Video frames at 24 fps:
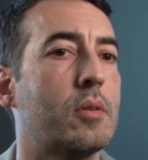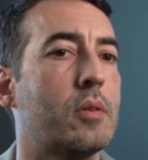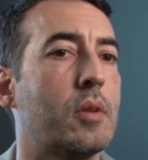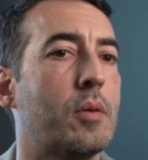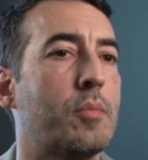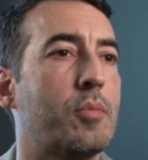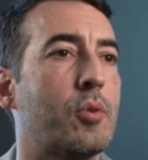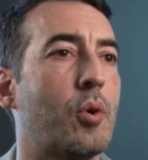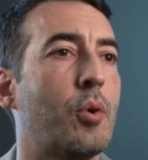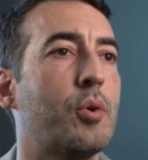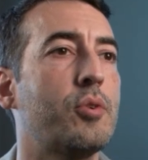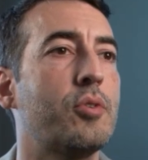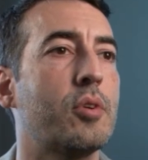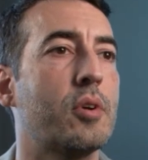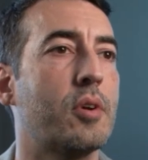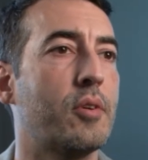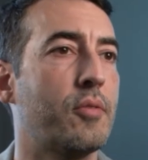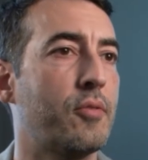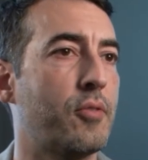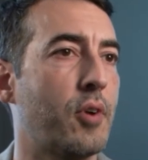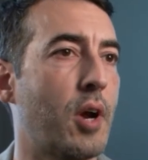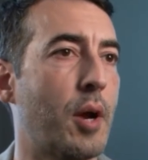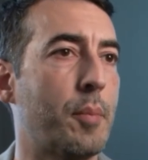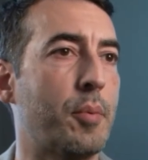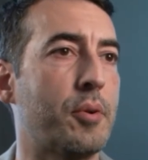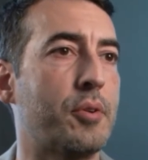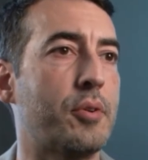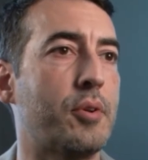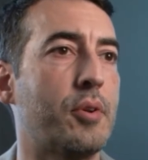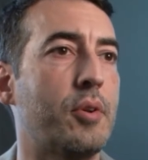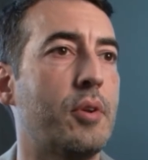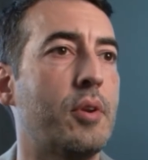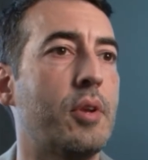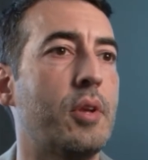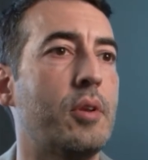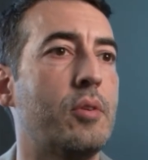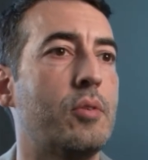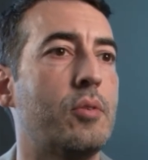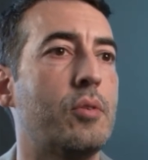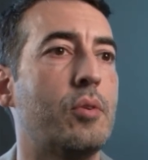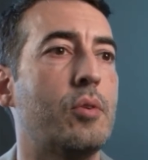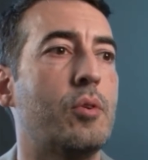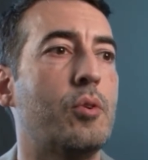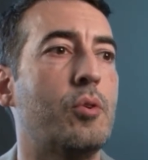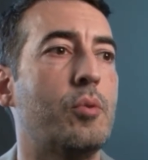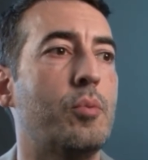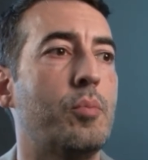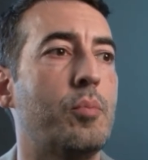I was always looking for opportunities
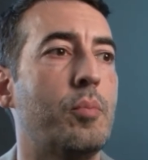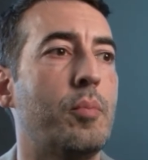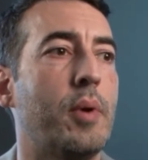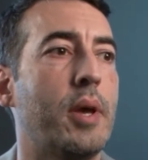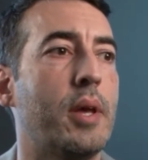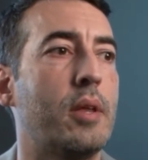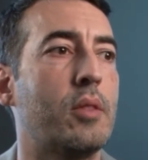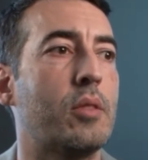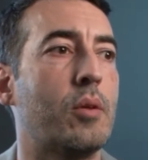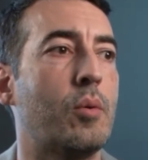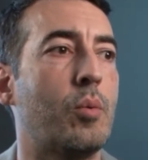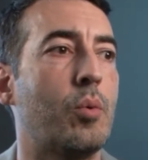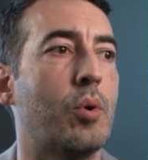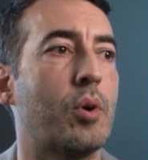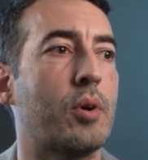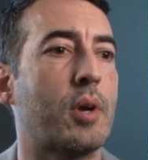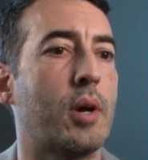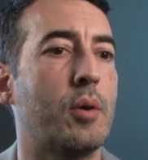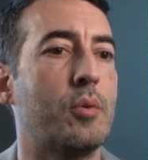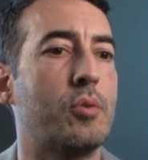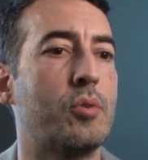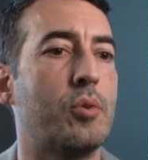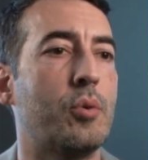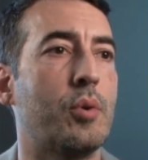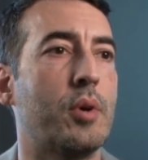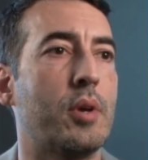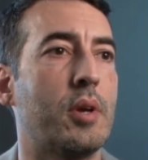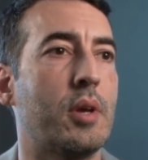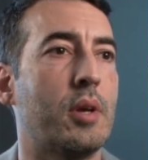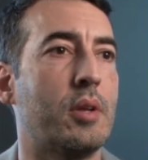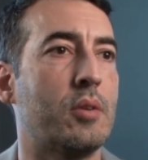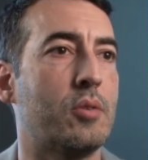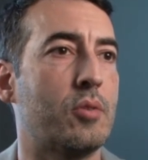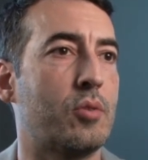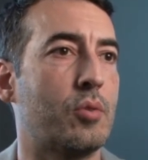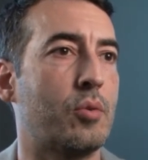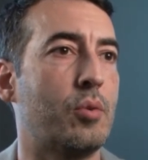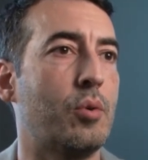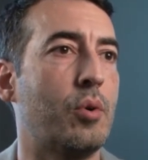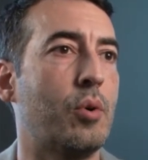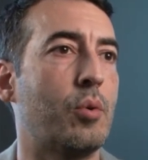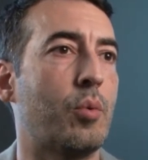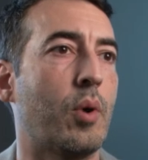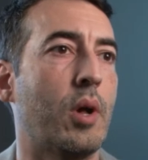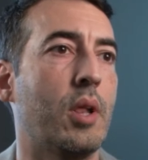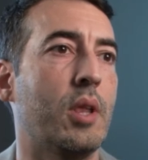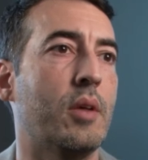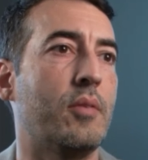to make the work I was doing in school
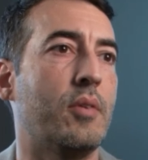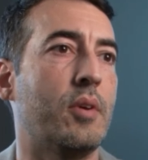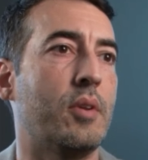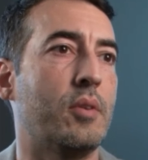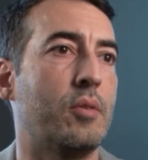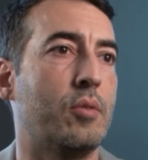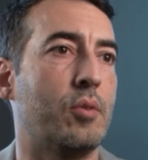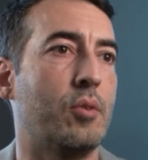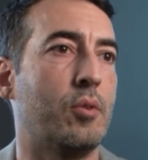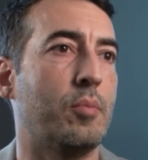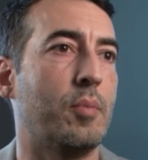relevant to